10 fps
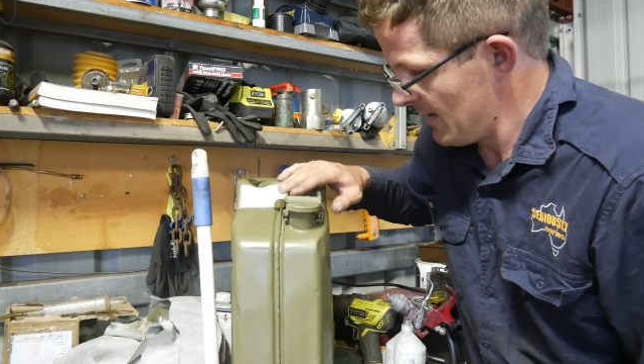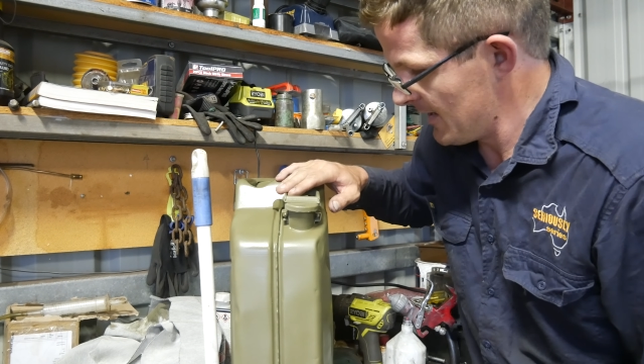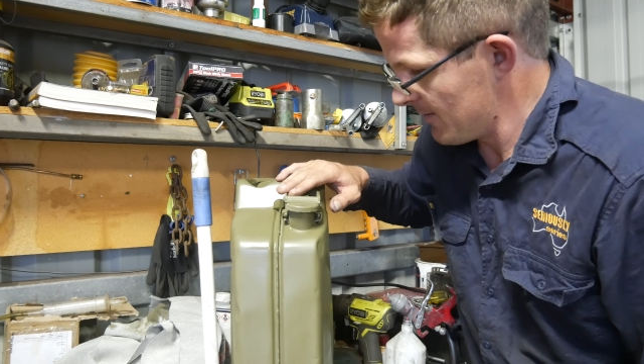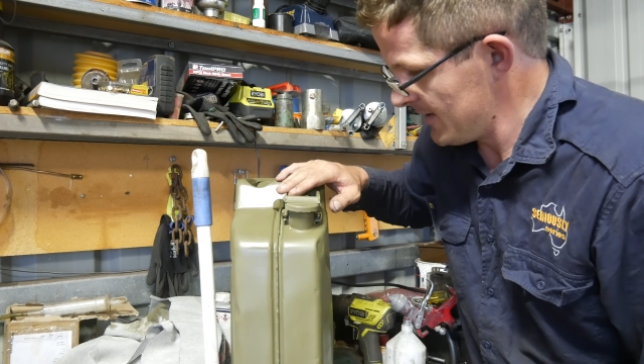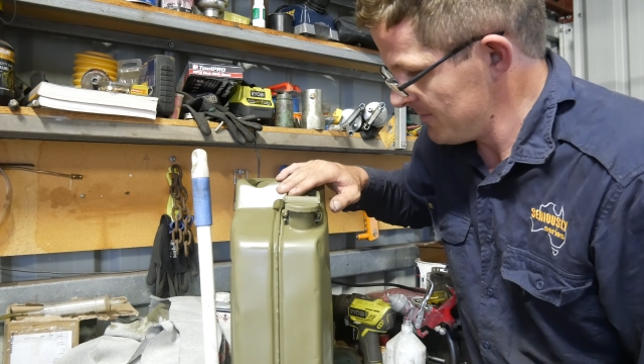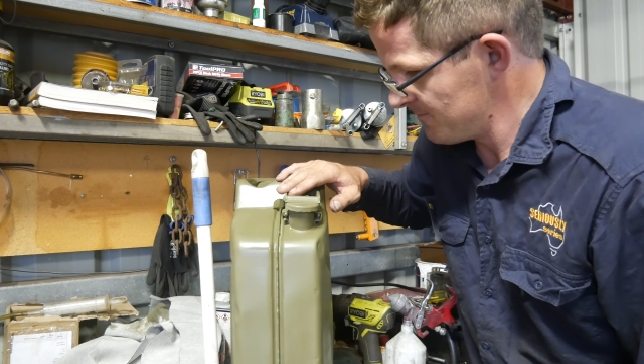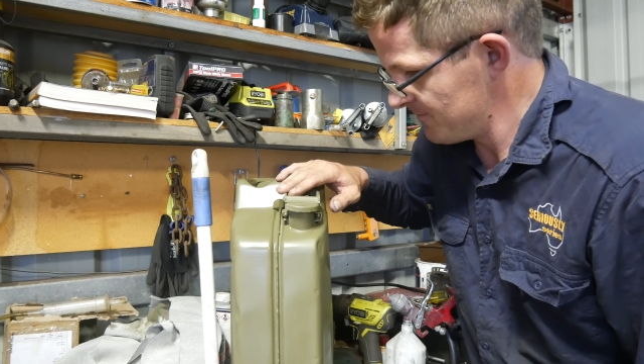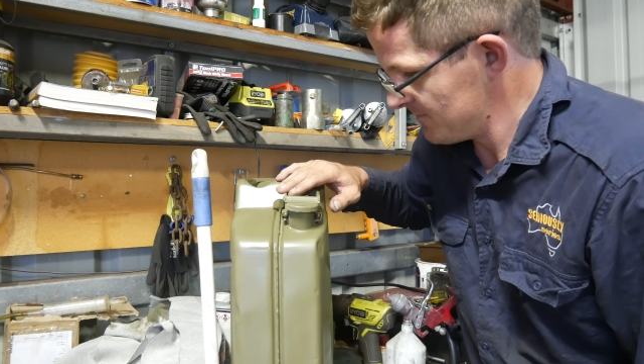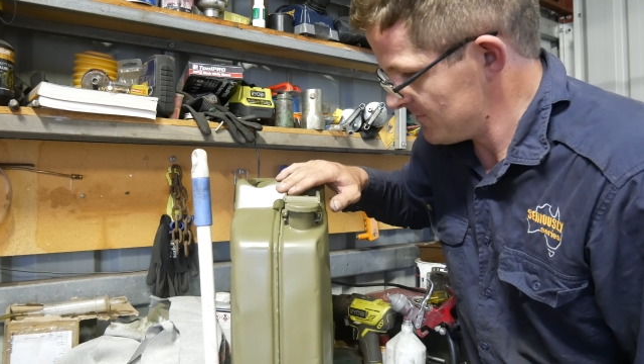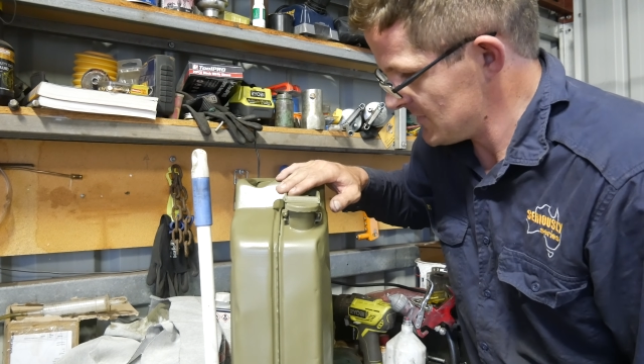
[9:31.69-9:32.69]
Anyway,
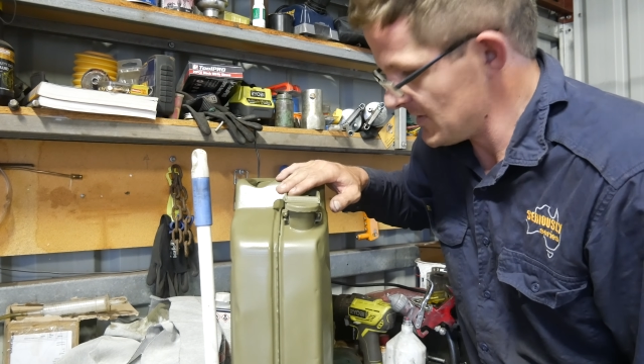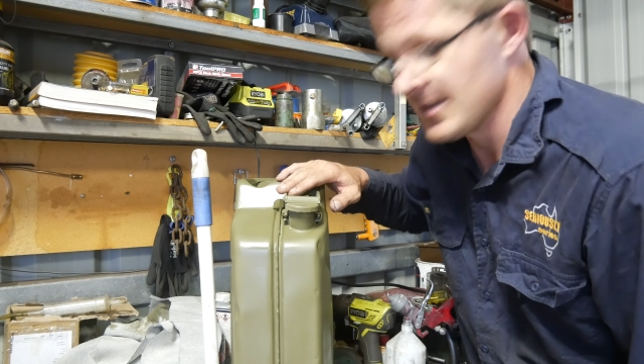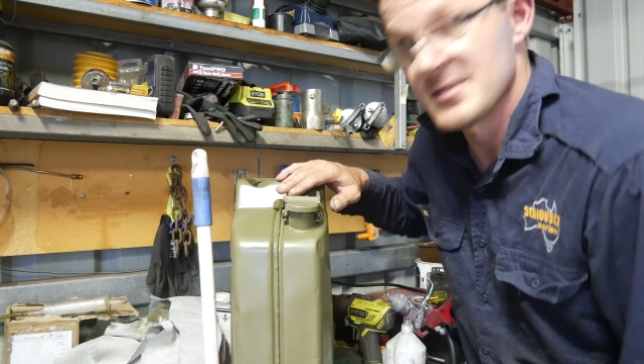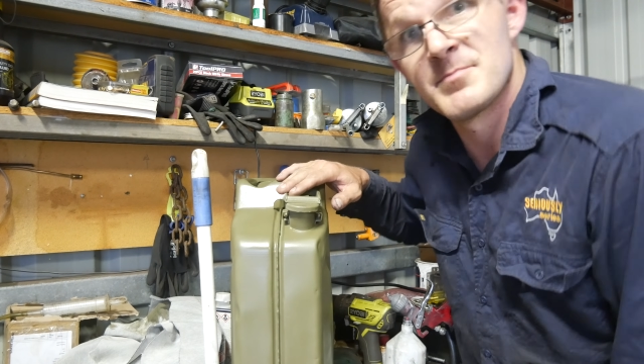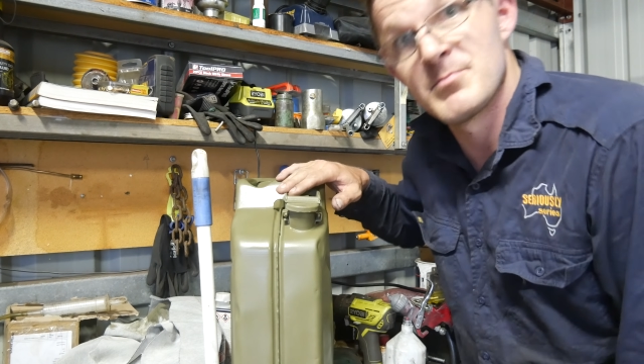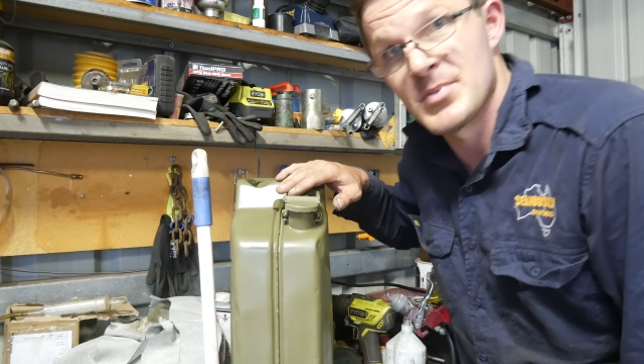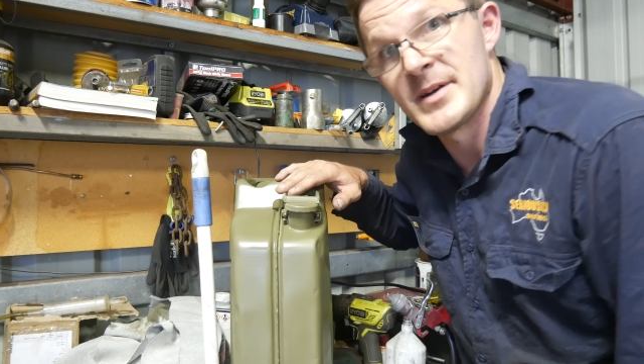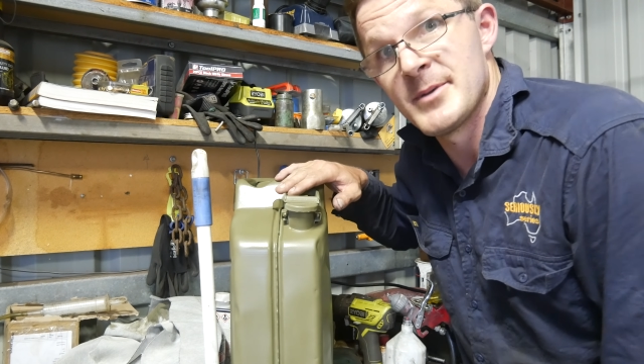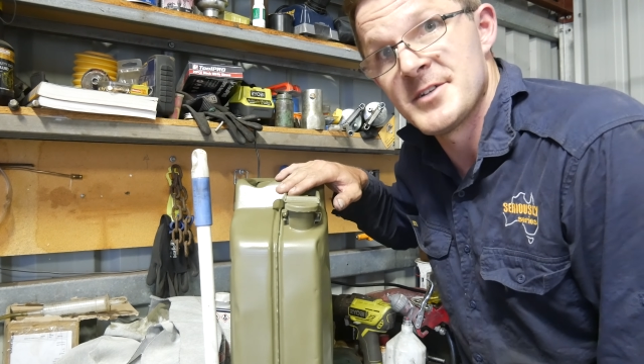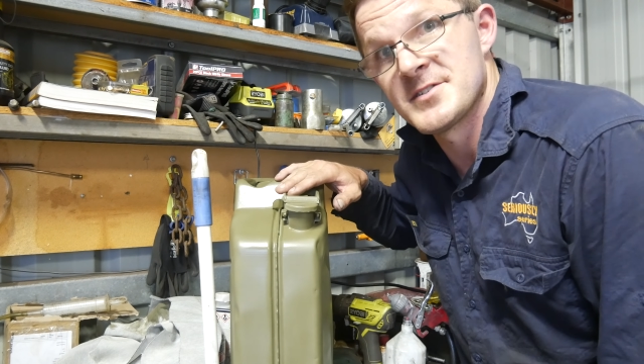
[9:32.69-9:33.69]
so that's
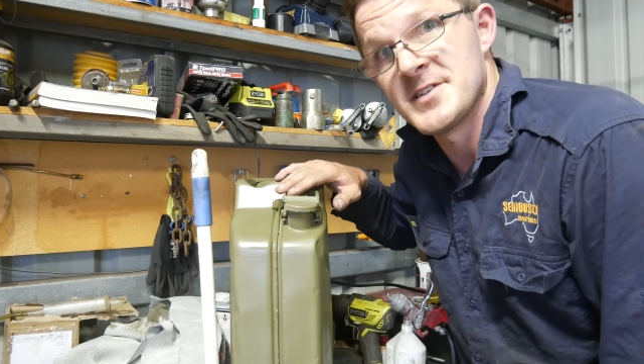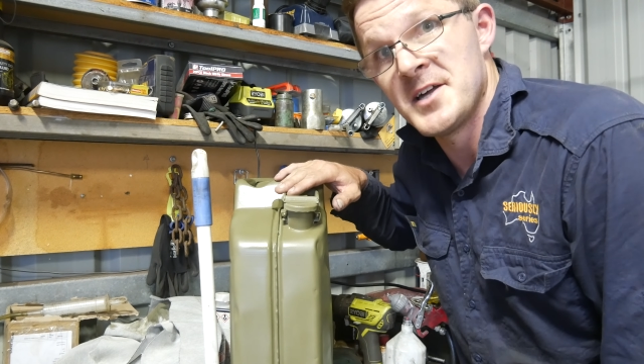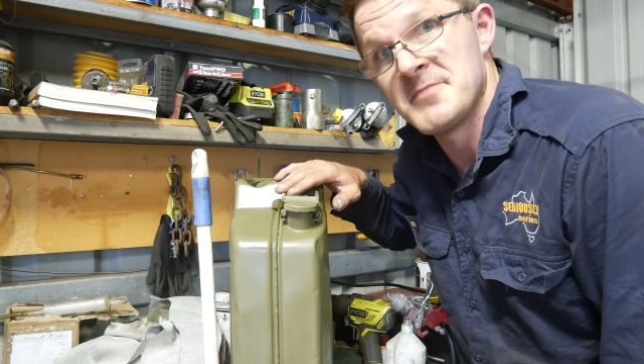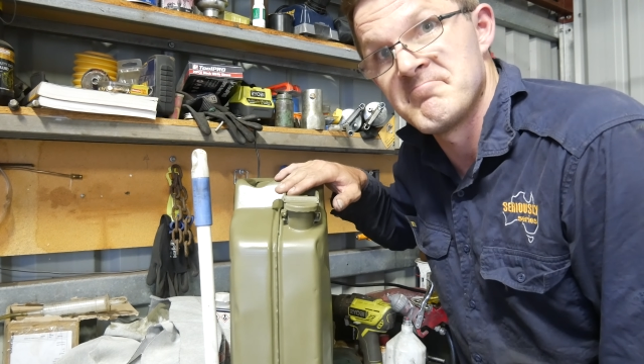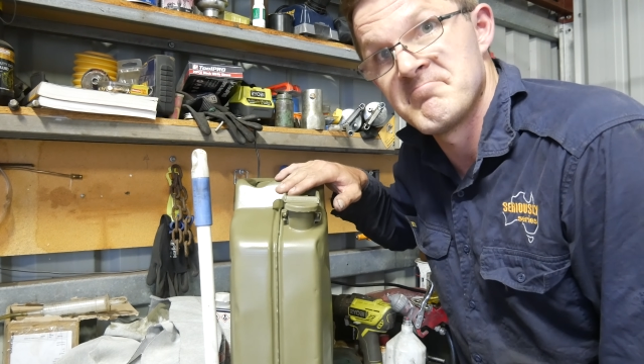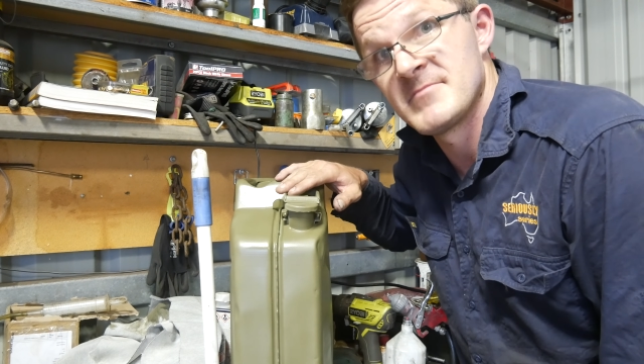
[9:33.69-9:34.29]
pretty much done.